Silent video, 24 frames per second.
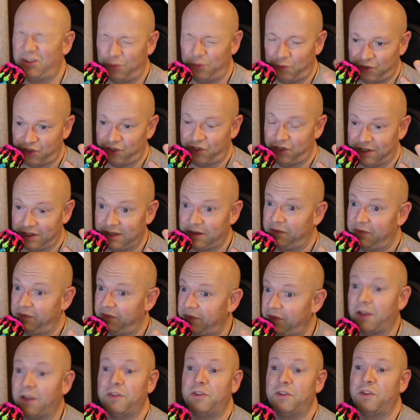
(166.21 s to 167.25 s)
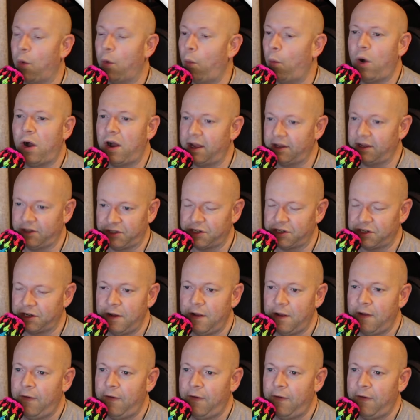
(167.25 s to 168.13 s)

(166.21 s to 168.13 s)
It was just fun to watch.